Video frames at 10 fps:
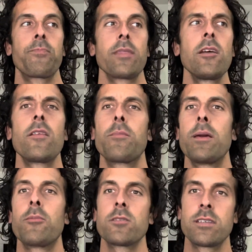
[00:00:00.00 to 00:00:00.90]
you know, the
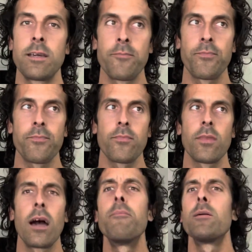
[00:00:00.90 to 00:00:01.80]
people seem
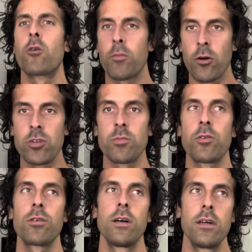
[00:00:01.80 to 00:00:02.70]
a bit more
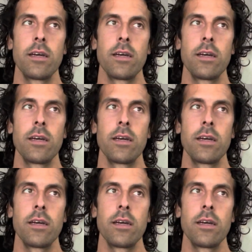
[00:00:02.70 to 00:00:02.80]
approachable